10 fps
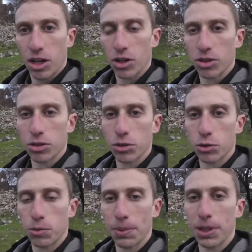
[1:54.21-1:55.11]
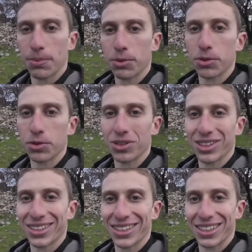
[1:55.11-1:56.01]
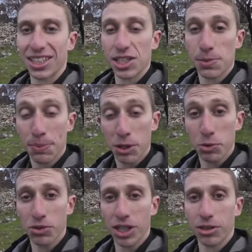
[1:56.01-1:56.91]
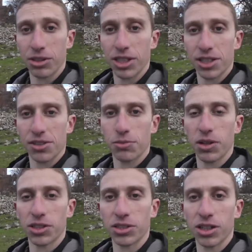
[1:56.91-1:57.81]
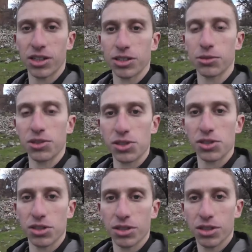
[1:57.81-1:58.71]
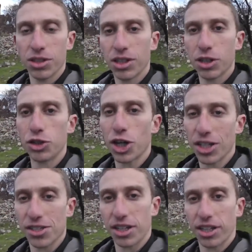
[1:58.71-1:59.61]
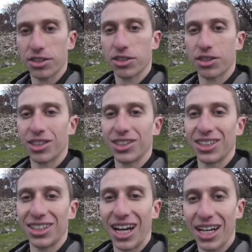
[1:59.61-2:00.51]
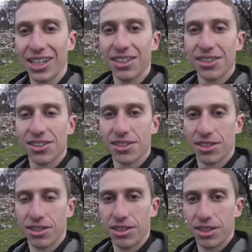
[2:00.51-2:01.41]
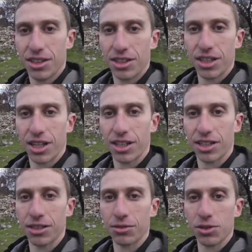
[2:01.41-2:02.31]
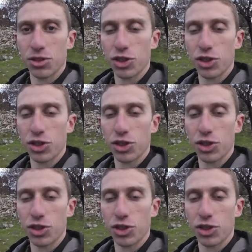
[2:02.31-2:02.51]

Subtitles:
although people dispute nowadays whether or not it was genocide. Turkey denies that it was